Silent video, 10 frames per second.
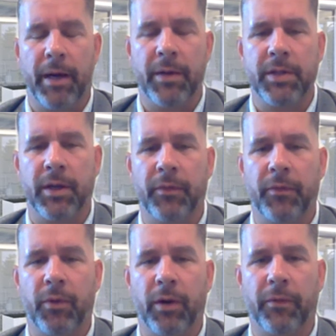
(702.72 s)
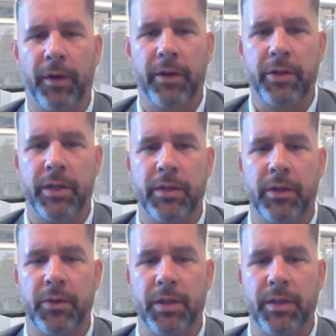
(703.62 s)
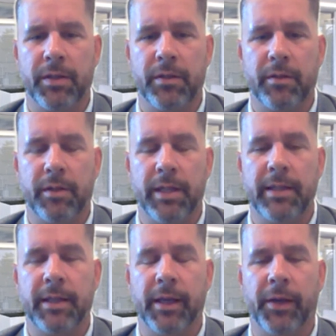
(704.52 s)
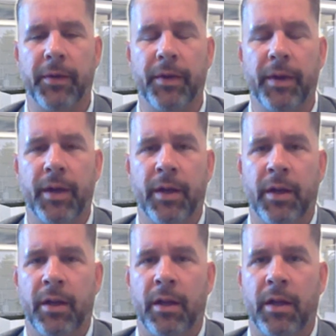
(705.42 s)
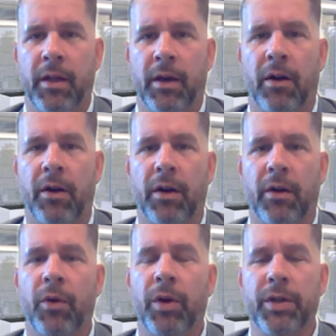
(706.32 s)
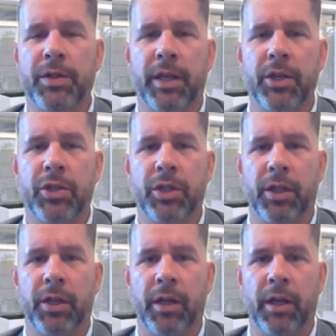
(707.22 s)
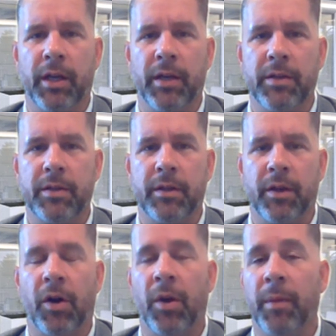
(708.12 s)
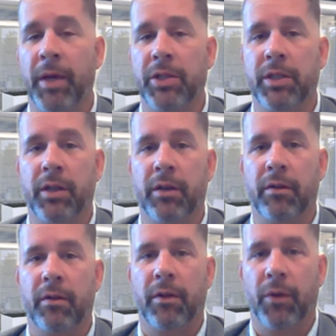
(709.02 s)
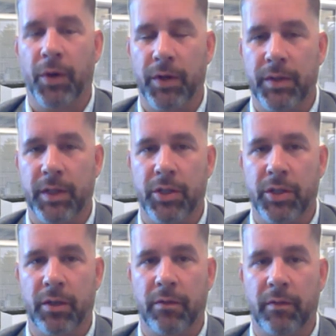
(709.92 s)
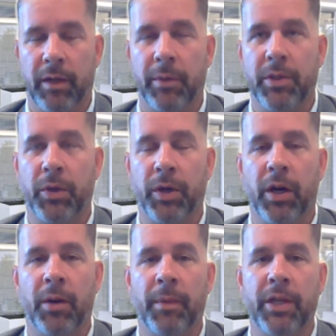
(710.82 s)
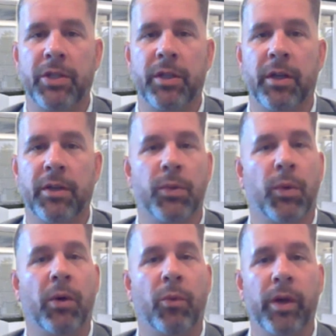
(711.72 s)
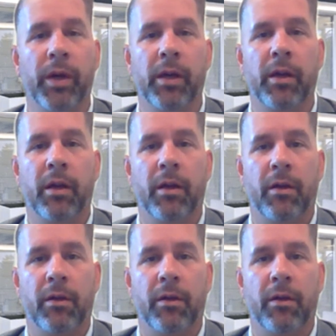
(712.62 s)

bounce off of what Francesco just detailed, our organization is an automation organization. Laboratory automation is what we